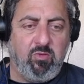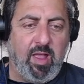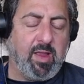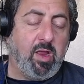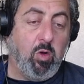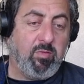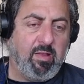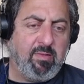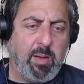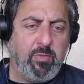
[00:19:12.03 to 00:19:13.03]
stacking notes
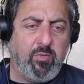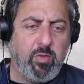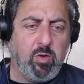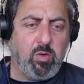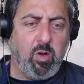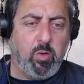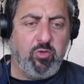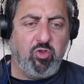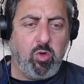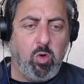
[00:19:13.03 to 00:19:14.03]
on top of other
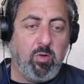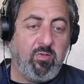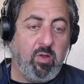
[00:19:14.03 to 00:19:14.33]
original chords,